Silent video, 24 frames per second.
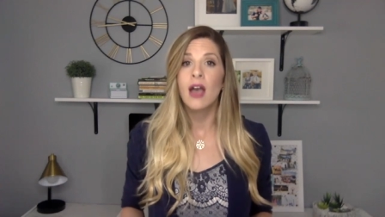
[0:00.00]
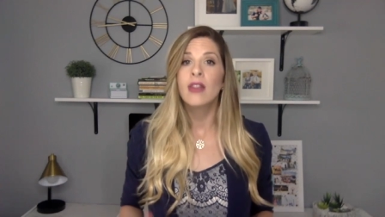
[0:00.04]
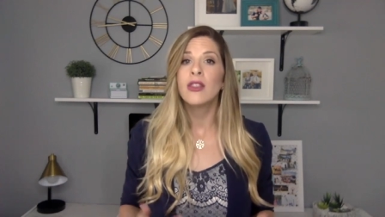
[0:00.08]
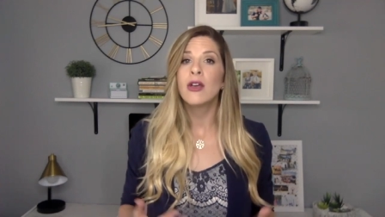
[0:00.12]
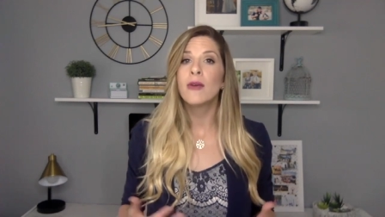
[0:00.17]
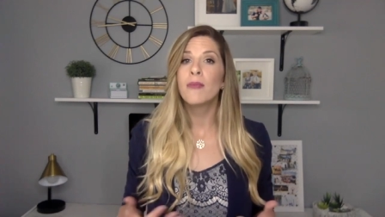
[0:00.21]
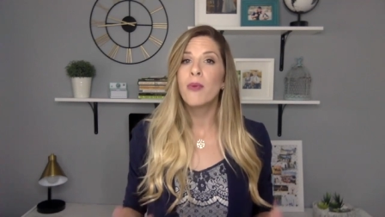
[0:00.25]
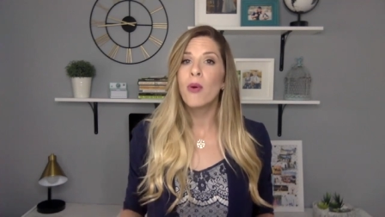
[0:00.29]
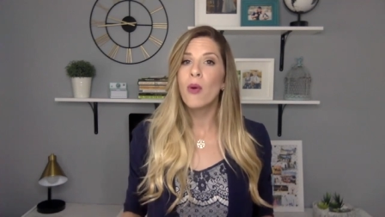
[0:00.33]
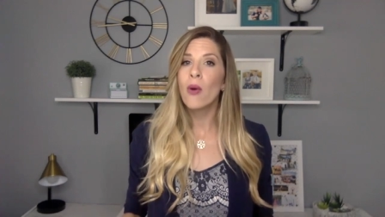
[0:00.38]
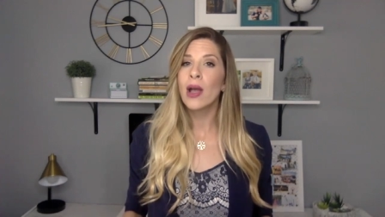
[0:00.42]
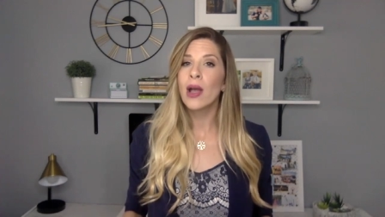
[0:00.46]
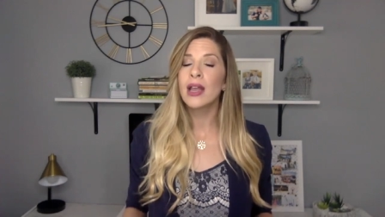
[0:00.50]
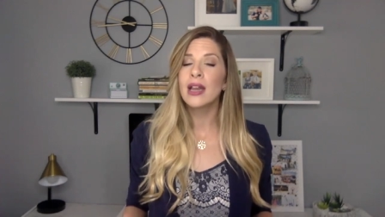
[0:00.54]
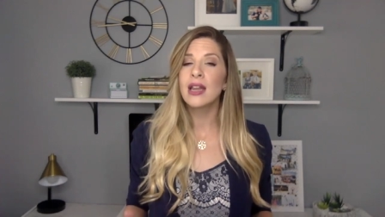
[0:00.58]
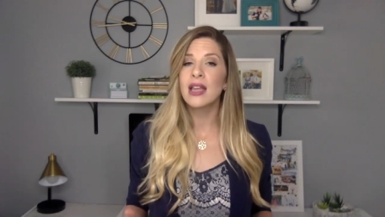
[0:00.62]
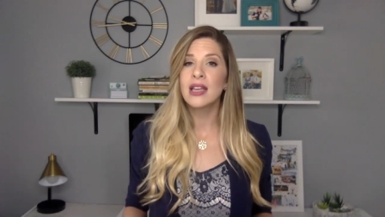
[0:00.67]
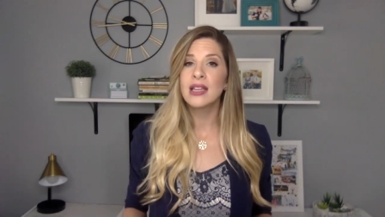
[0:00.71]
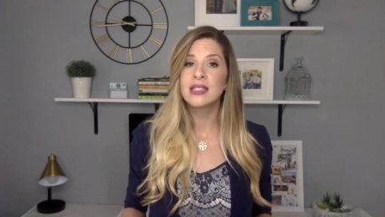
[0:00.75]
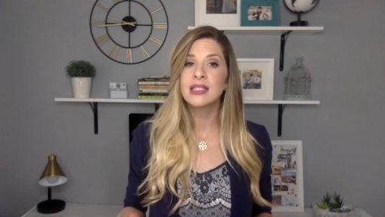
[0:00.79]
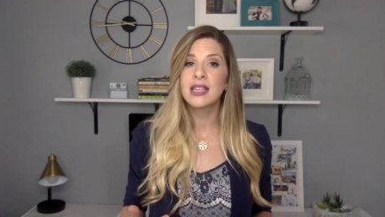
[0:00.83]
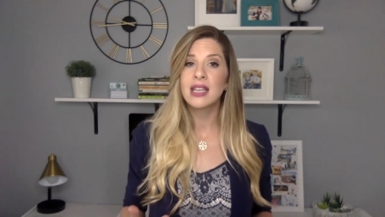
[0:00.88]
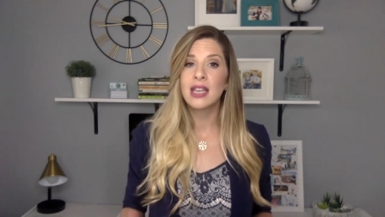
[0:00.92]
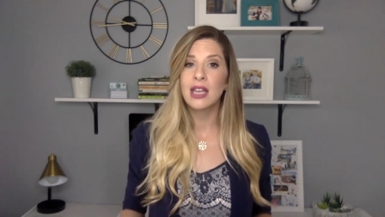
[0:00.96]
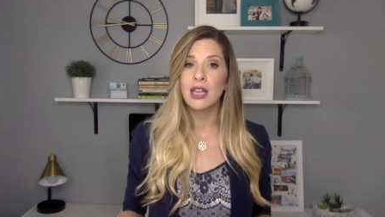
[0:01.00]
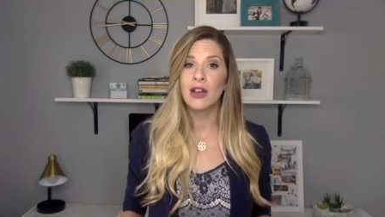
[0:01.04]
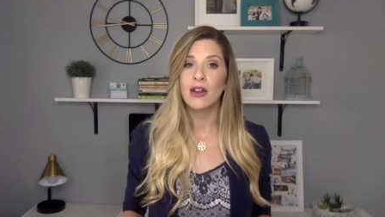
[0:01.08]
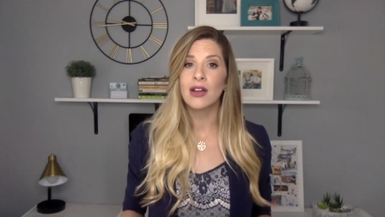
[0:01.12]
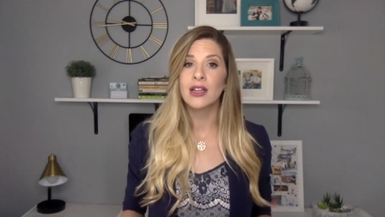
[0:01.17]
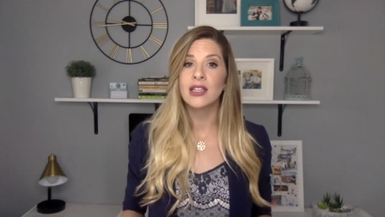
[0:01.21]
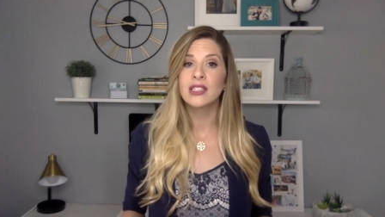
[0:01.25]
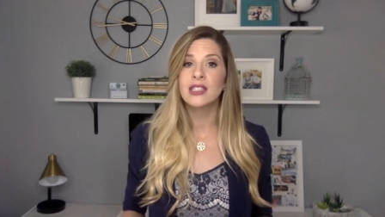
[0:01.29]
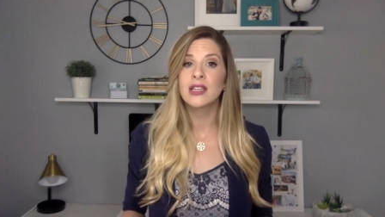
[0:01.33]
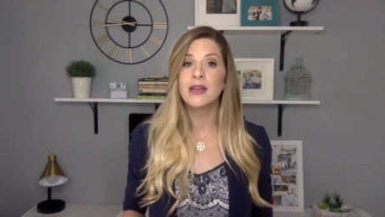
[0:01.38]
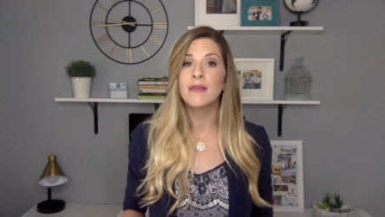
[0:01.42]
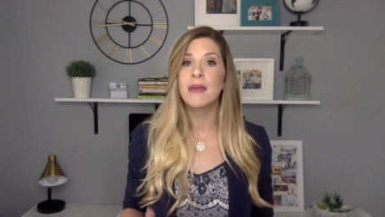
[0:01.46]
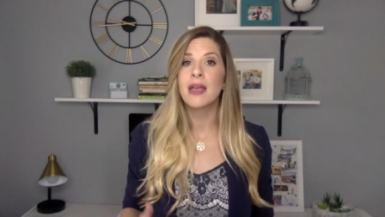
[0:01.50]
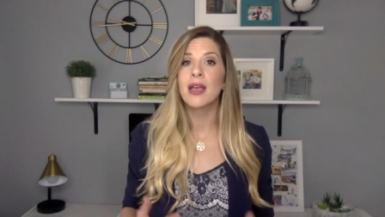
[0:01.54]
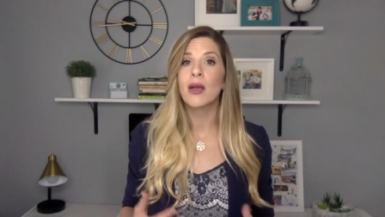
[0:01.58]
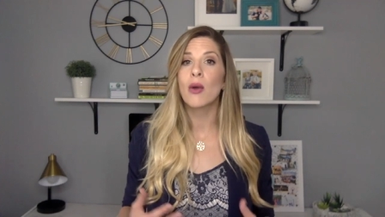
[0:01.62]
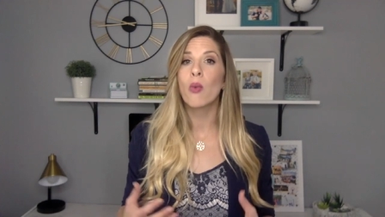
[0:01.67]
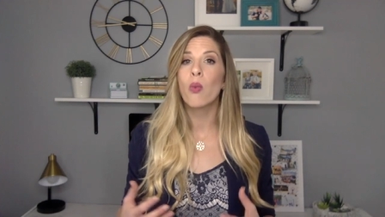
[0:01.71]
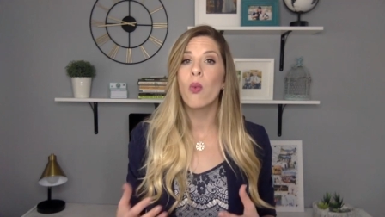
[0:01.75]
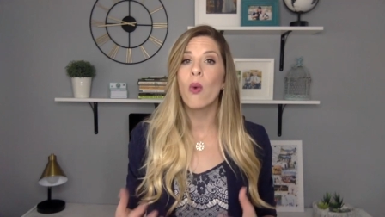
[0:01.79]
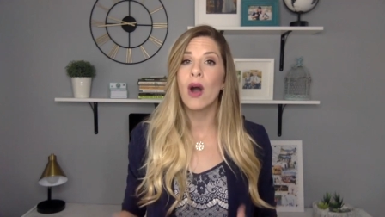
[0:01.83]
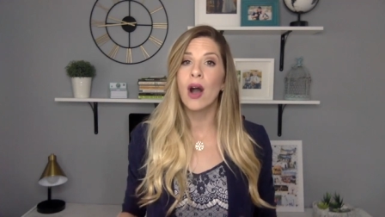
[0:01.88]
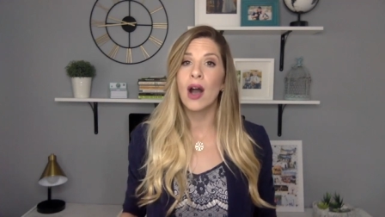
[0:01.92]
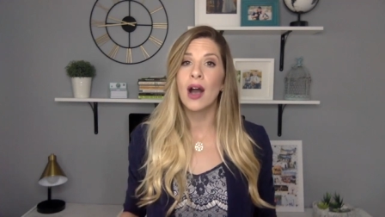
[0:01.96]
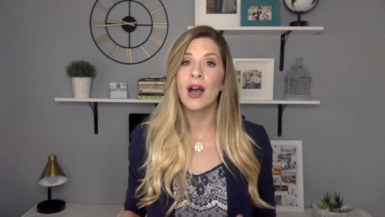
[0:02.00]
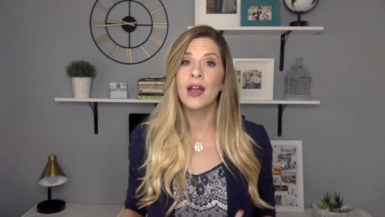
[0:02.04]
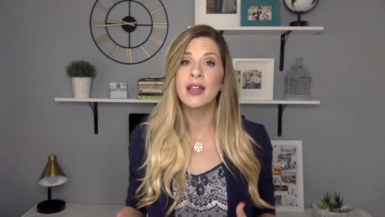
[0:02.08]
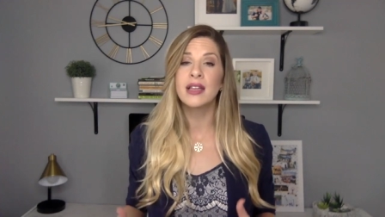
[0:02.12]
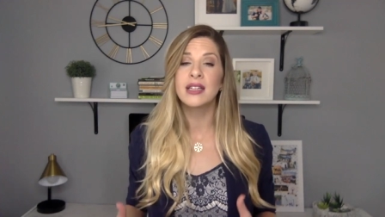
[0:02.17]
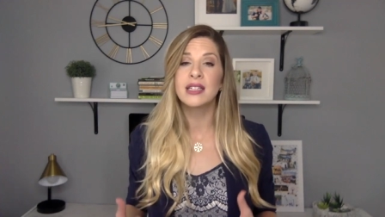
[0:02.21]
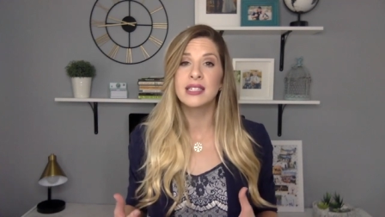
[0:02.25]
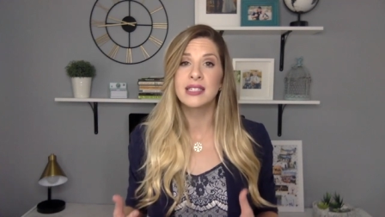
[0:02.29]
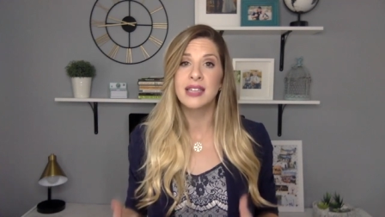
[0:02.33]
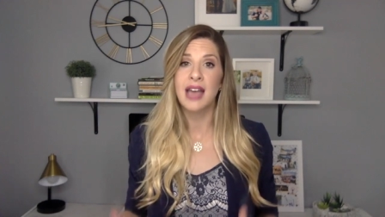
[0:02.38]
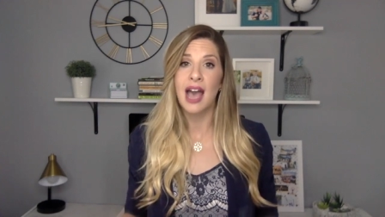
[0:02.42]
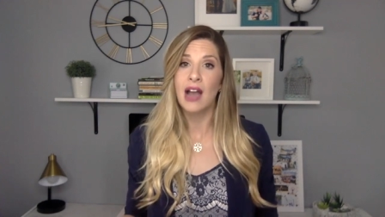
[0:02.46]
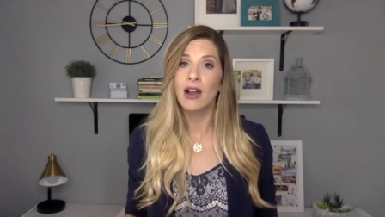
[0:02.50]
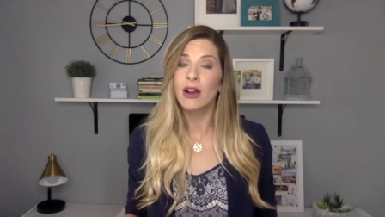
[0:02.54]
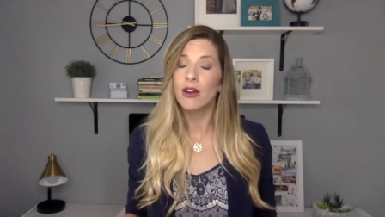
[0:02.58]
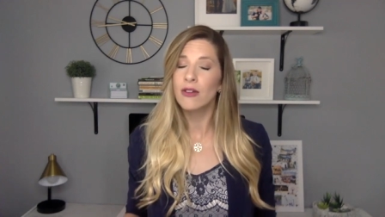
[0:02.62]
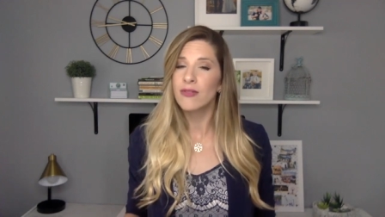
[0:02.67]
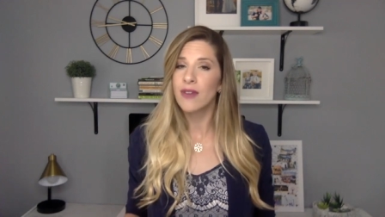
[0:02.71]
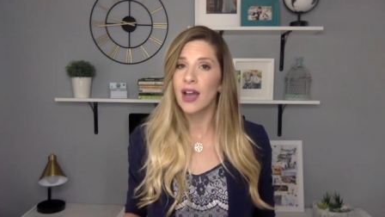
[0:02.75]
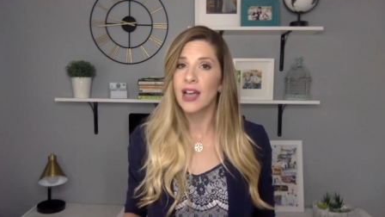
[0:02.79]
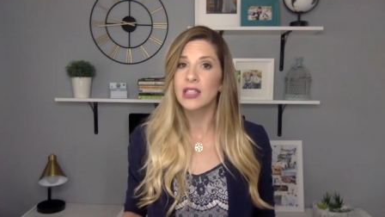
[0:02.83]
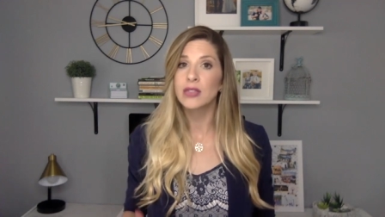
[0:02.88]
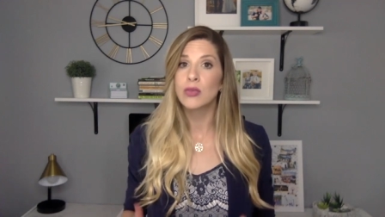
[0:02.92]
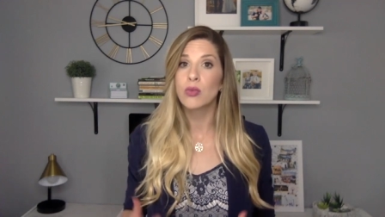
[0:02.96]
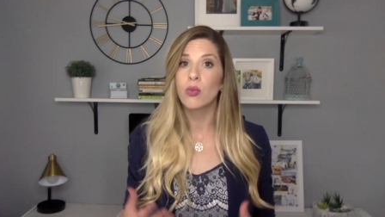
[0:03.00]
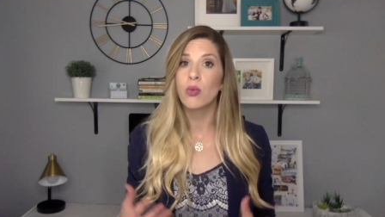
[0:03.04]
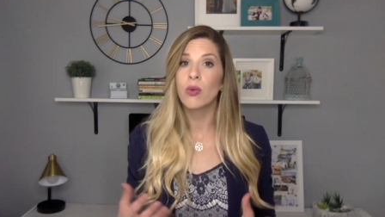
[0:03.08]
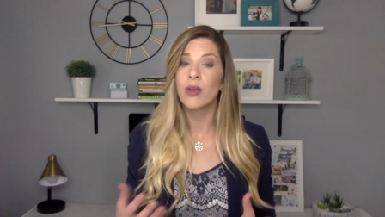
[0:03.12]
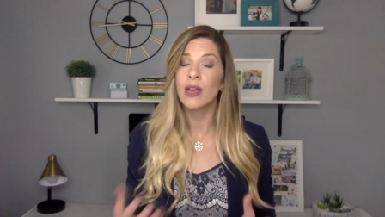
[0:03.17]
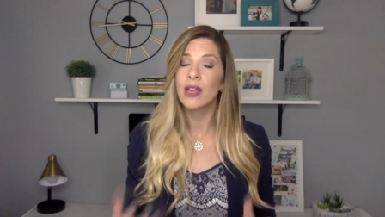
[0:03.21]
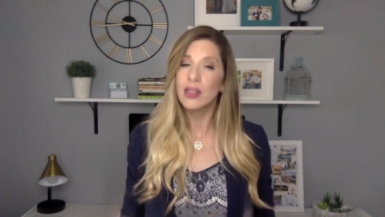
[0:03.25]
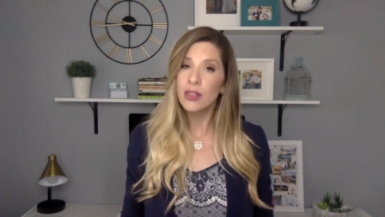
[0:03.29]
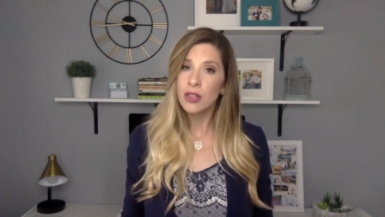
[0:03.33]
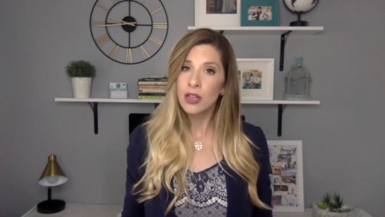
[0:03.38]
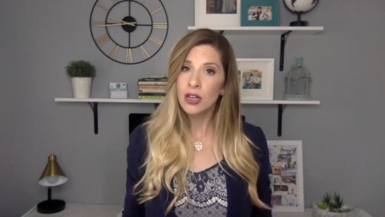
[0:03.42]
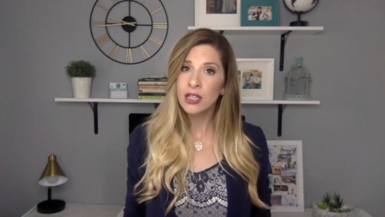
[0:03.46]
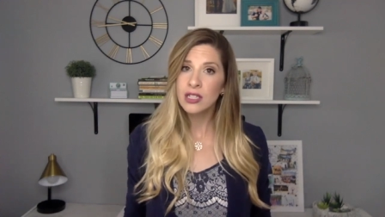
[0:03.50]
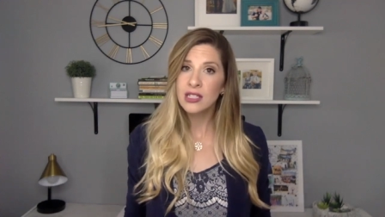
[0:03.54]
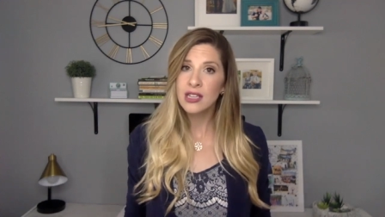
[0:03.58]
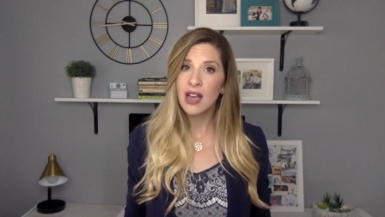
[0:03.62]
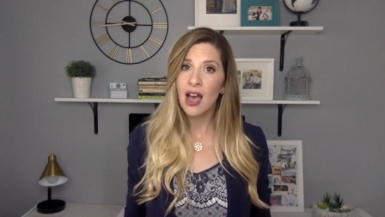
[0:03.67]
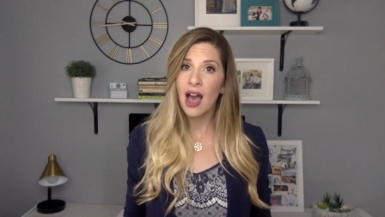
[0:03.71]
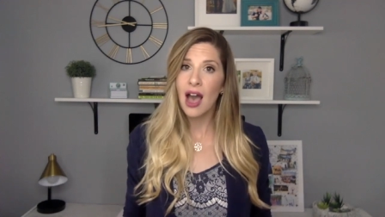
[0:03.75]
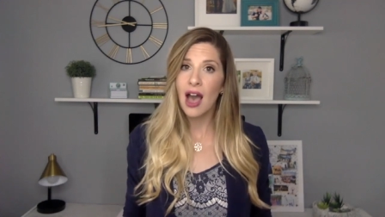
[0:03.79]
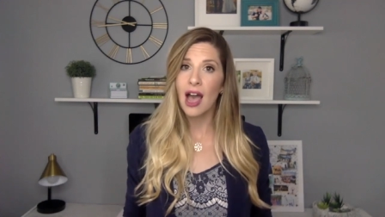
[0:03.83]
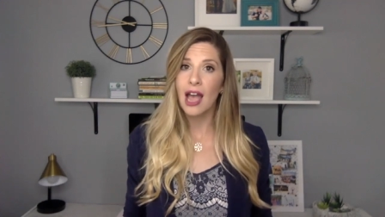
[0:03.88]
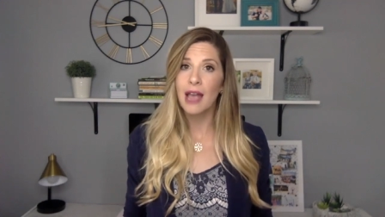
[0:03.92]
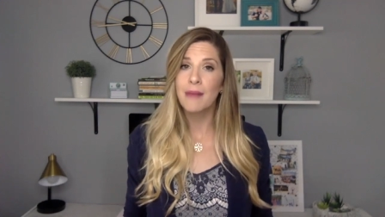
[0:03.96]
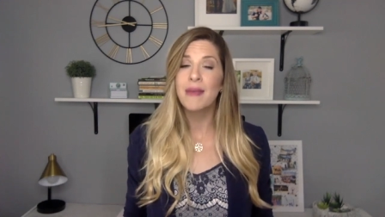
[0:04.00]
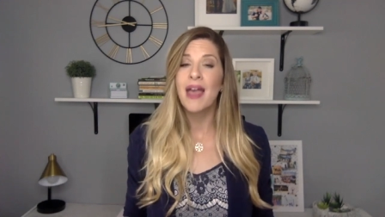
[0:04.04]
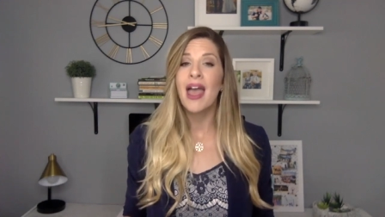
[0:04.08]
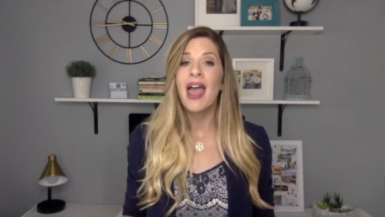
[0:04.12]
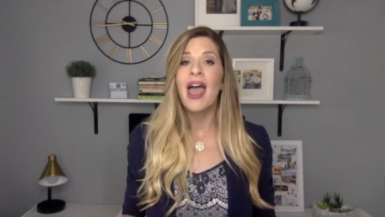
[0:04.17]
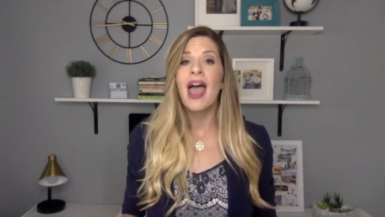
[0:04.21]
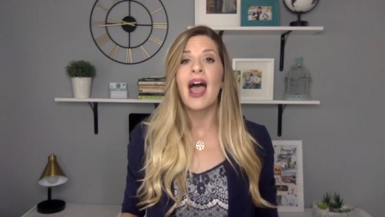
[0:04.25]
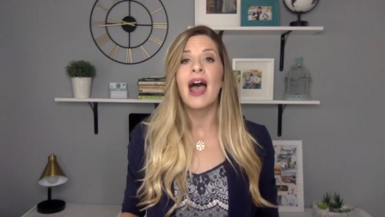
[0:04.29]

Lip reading: The point is here is to make one sacrifice with your time